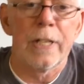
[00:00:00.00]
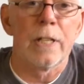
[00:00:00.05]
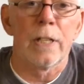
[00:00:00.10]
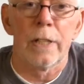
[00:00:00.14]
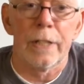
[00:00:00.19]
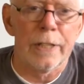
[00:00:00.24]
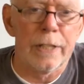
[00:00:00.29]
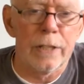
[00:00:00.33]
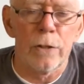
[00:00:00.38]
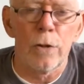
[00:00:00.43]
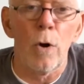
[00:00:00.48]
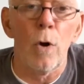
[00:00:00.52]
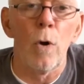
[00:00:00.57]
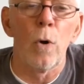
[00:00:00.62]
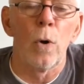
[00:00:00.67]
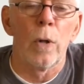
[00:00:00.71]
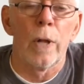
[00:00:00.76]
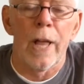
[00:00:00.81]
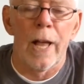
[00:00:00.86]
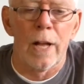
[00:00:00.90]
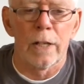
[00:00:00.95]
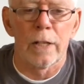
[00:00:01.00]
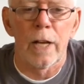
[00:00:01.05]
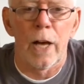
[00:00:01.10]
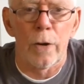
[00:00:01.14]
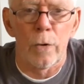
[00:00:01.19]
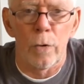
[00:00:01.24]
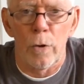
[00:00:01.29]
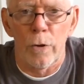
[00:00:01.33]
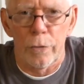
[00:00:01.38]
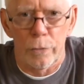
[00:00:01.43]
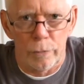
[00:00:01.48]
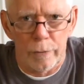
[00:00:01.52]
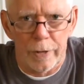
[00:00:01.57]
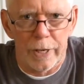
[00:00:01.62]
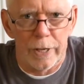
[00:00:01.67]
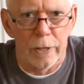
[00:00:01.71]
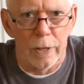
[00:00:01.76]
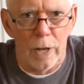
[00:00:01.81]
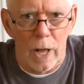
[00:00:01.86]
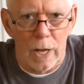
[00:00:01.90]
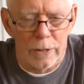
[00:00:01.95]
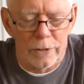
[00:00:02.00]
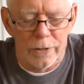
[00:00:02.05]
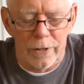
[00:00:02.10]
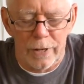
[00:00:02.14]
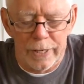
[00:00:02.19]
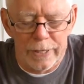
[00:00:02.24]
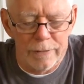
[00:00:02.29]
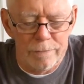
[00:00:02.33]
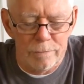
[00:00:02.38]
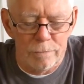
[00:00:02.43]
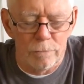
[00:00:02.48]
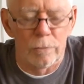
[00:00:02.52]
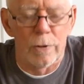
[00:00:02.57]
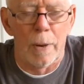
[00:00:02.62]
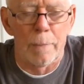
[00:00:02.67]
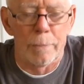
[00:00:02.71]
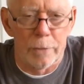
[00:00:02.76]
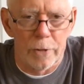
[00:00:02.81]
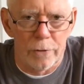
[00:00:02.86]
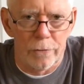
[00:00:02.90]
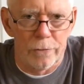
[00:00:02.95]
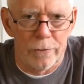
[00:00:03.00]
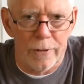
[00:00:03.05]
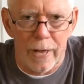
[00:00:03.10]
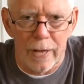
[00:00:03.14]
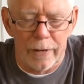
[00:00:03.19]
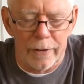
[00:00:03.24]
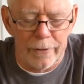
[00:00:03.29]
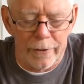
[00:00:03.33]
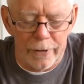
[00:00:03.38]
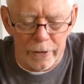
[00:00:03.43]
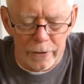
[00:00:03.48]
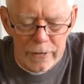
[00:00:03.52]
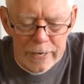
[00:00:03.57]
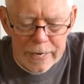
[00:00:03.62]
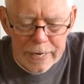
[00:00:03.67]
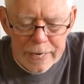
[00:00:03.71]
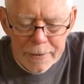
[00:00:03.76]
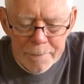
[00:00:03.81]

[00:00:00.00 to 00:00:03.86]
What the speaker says: cleaned the hole out, got all the red Loctite remnants out of there,